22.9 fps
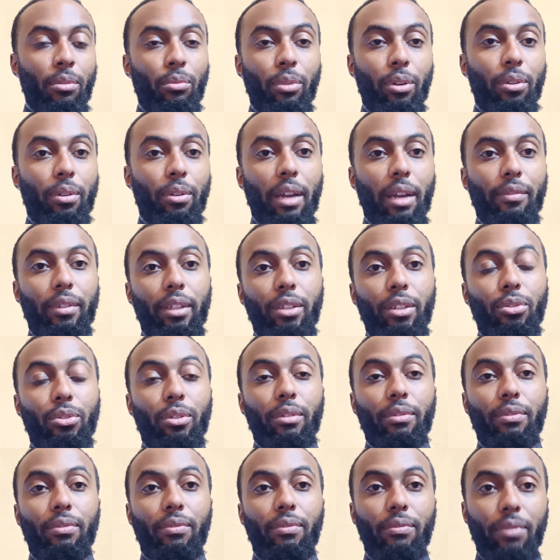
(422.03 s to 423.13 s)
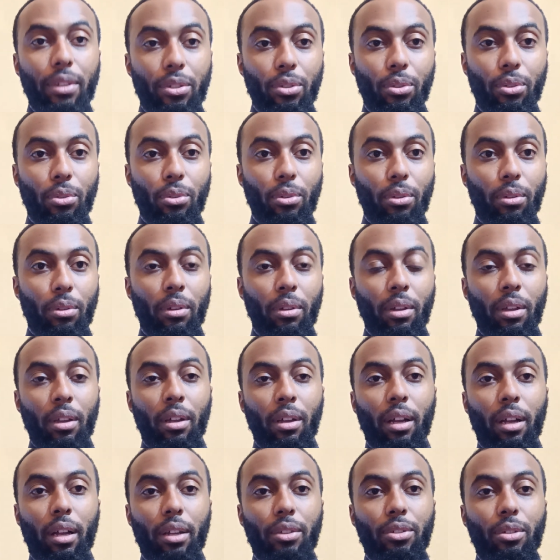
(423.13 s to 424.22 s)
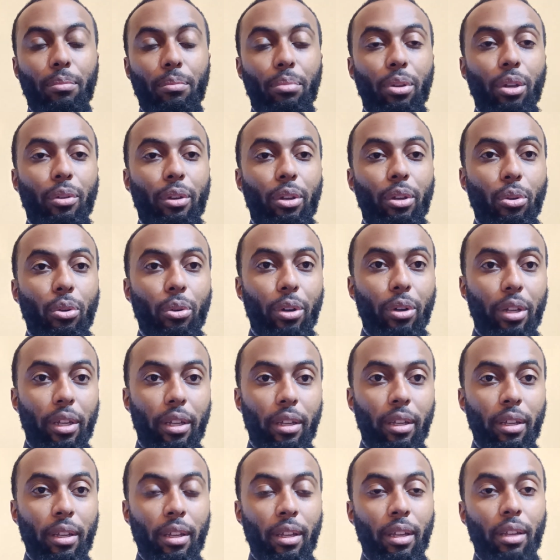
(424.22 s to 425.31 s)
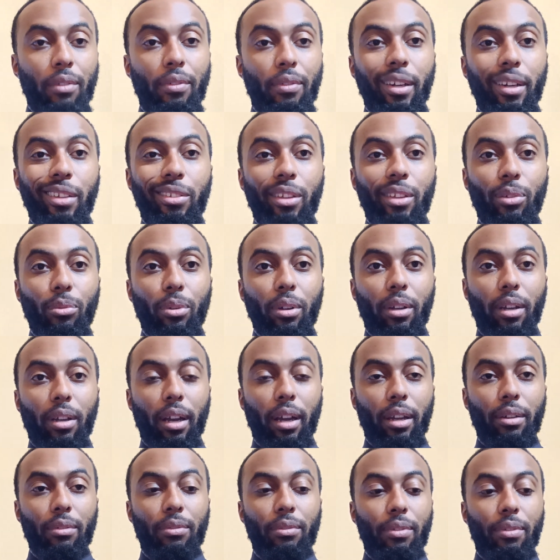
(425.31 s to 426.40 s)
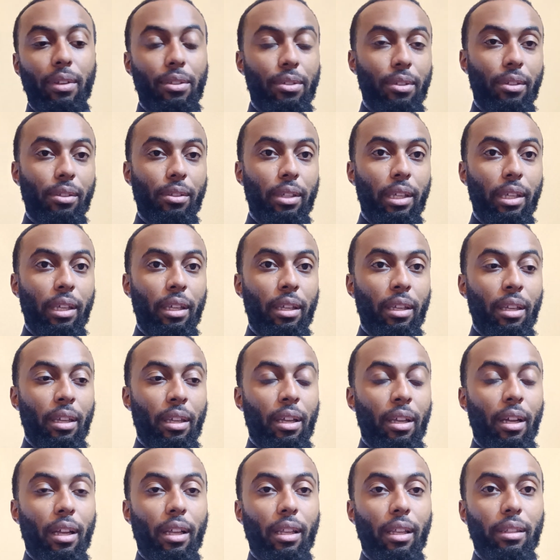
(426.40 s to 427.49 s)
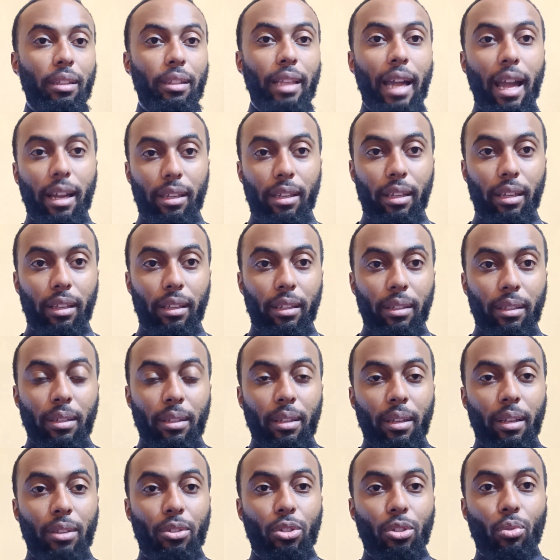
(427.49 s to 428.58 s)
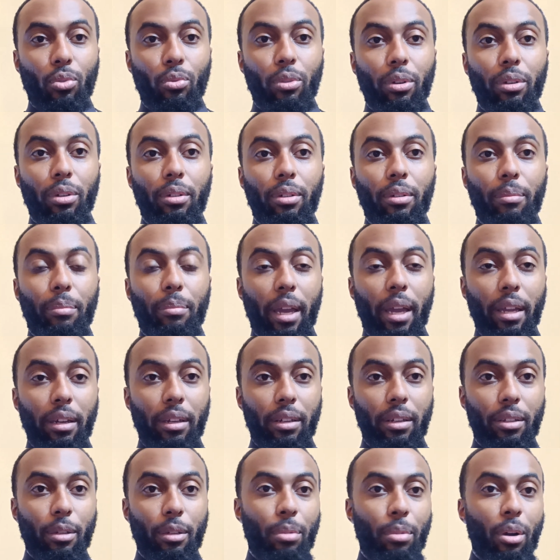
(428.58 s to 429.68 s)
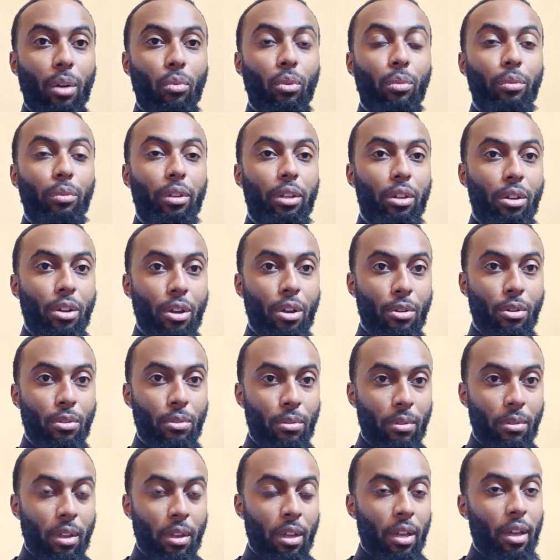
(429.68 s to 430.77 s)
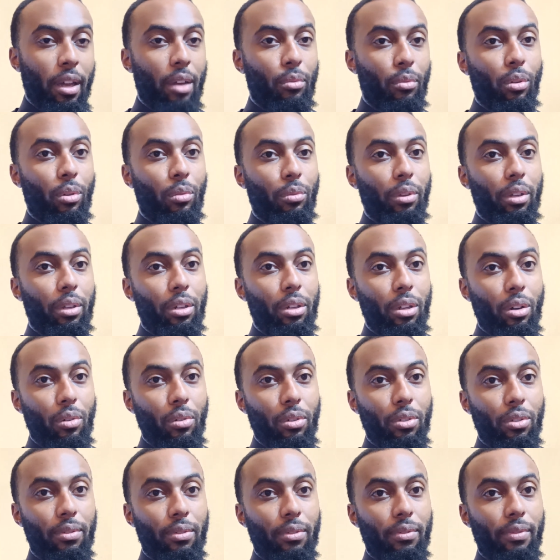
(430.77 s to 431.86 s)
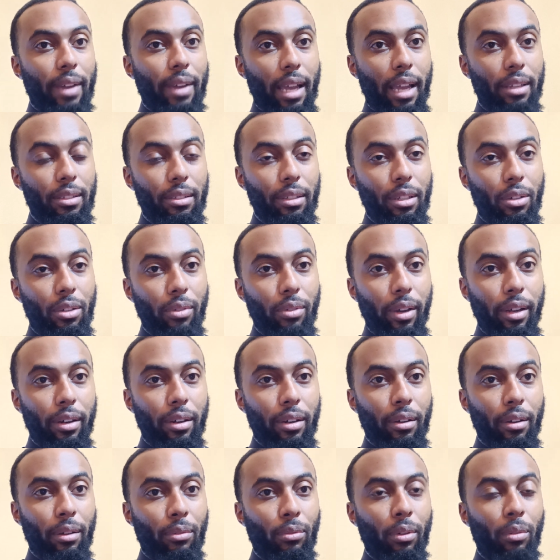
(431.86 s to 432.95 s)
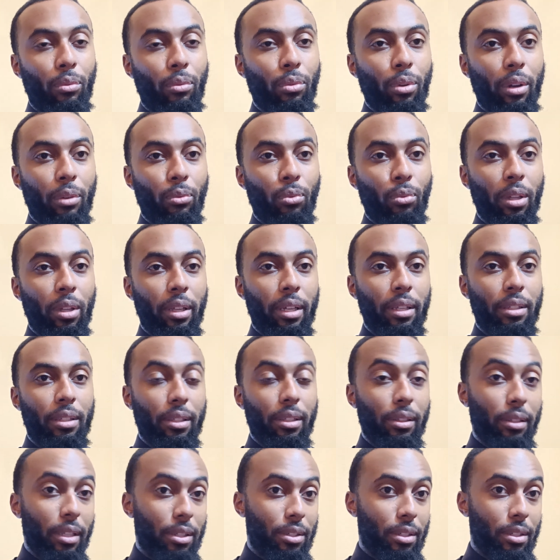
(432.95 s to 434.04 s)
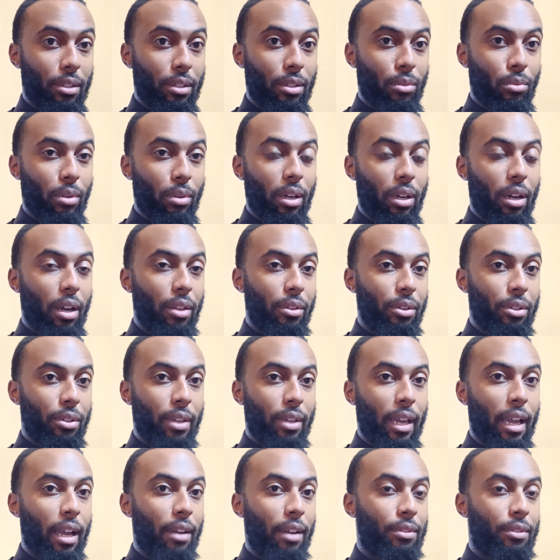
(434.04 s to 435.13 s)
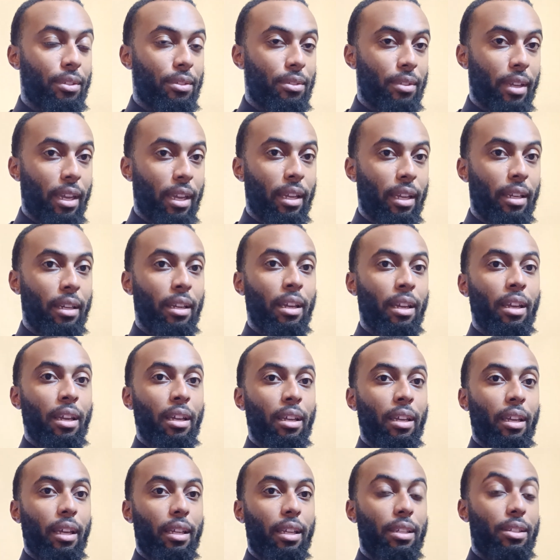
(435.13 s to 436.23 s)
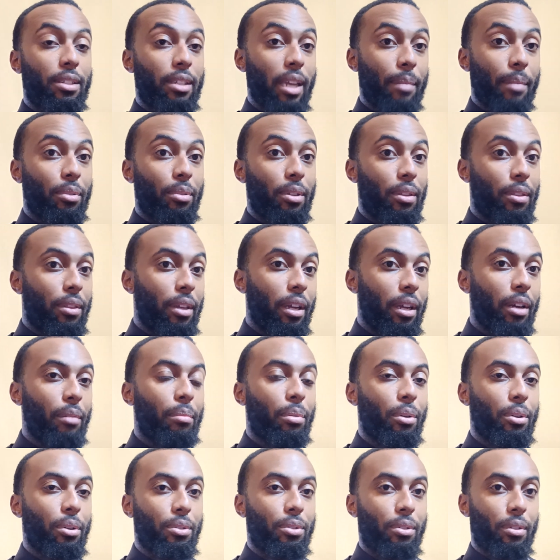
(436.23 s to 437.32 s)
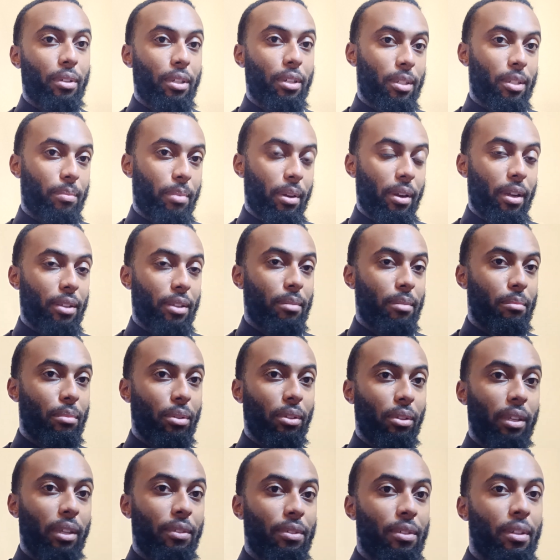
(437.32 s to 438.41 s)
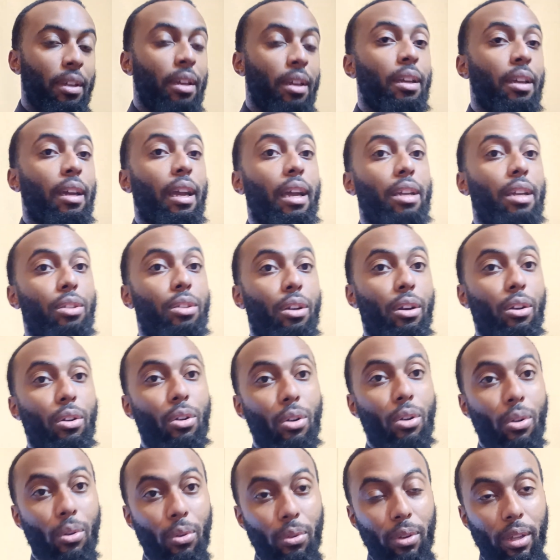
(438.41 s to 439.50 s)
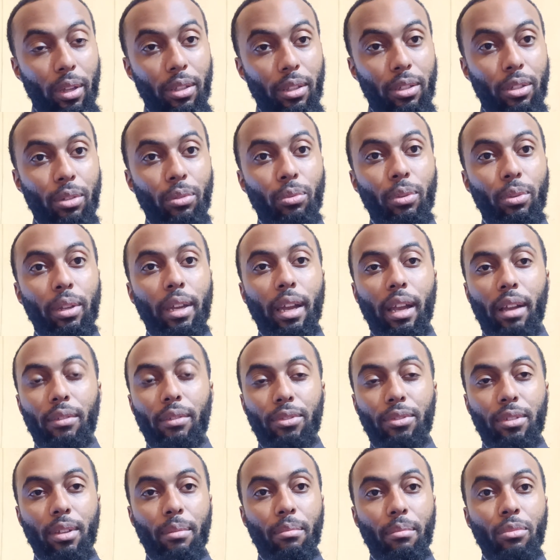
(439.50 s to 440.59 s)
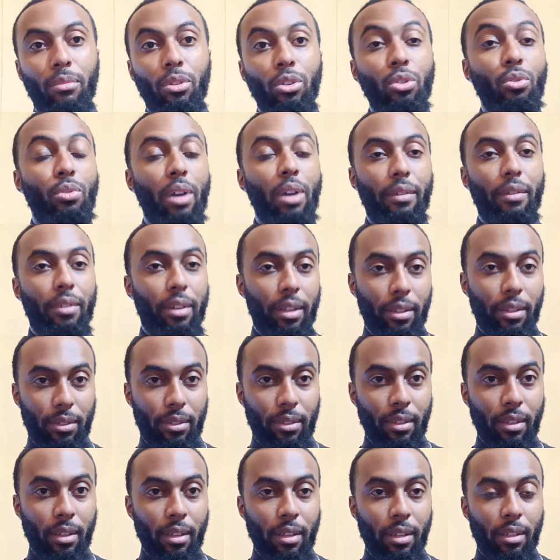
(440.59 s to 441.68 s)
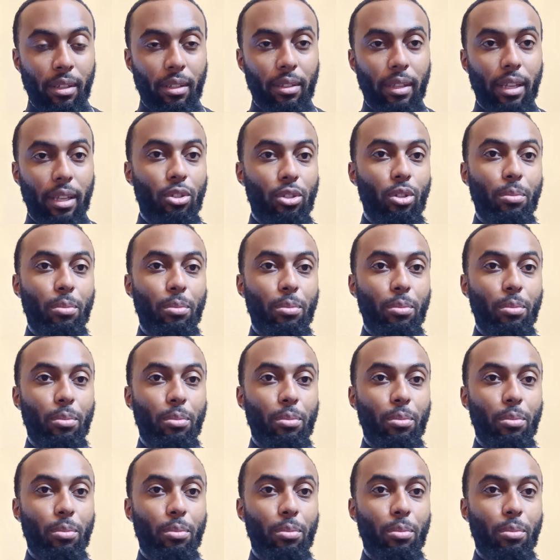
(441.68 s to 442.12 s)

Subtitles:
we don't have any sort of physical superiority. If anything, we're kind of physically lacking. And so we're dependent upon what we know, and what we know is vastly greater when we're willing to listen to what others have to say and accept their personal experience and beliefs as our own until we have some new evidence that